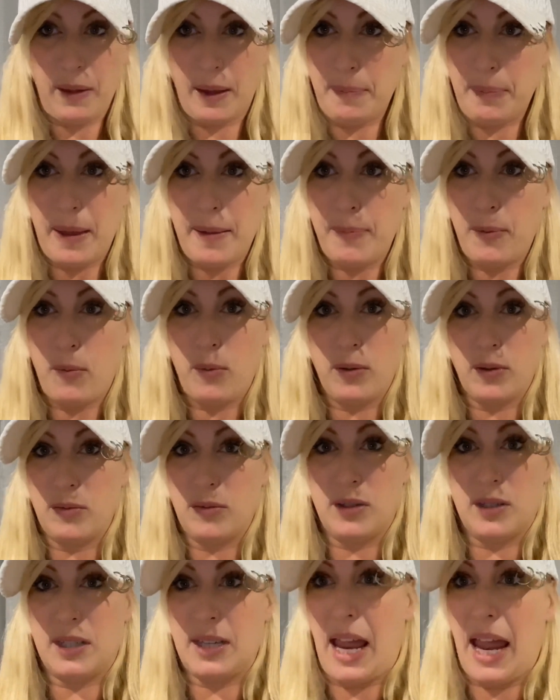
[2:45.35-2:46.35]
people were
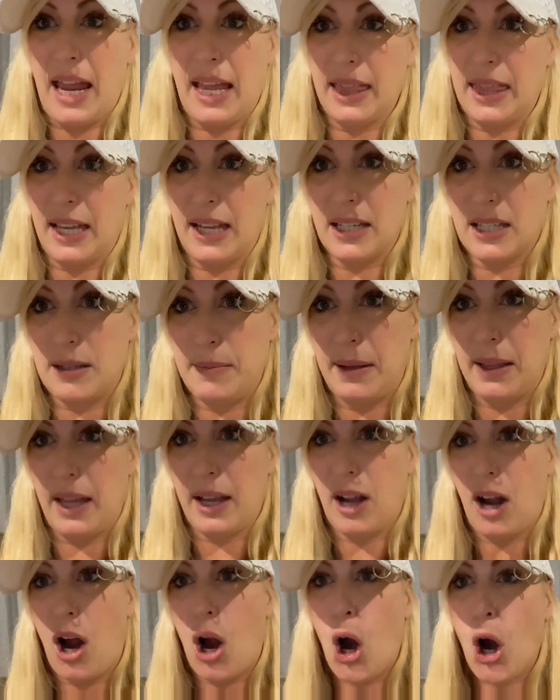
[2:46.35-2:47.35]
saying things to me
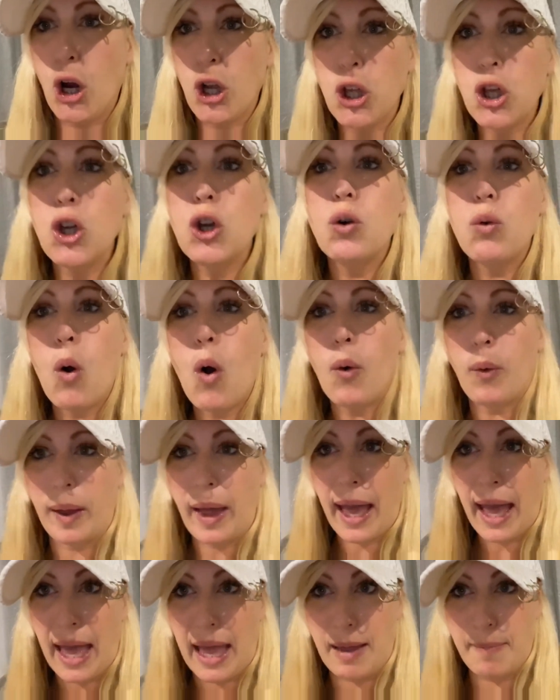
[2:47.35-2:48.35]
like, are you
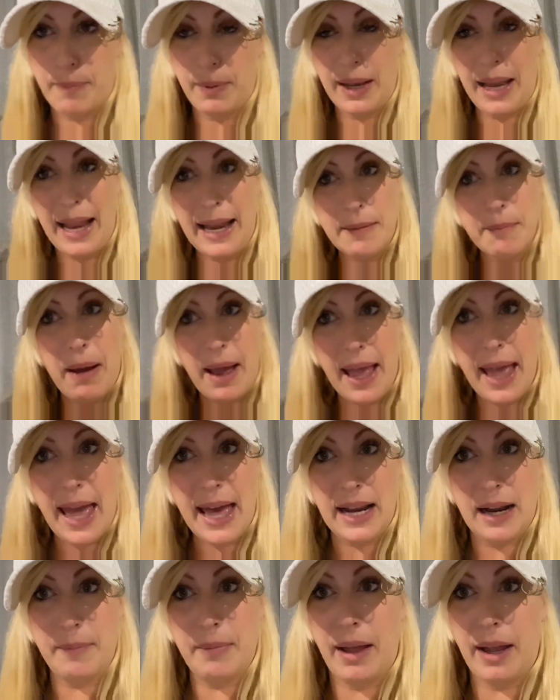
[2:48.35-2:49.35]
okay? But in my
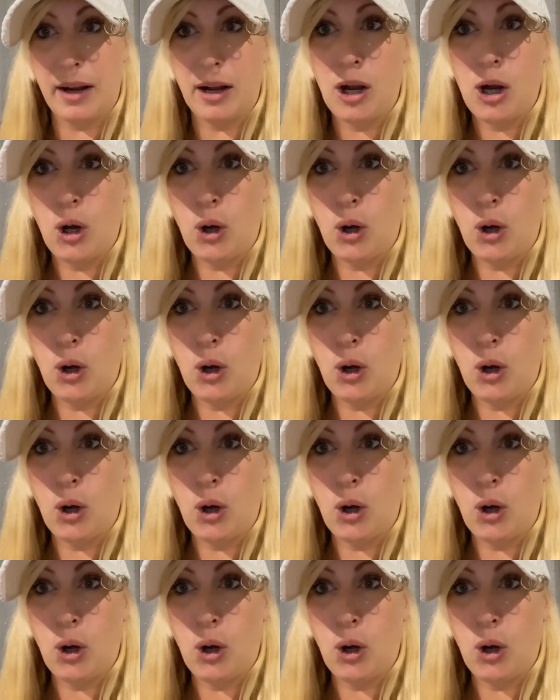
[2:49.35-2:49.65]
head, I'm like,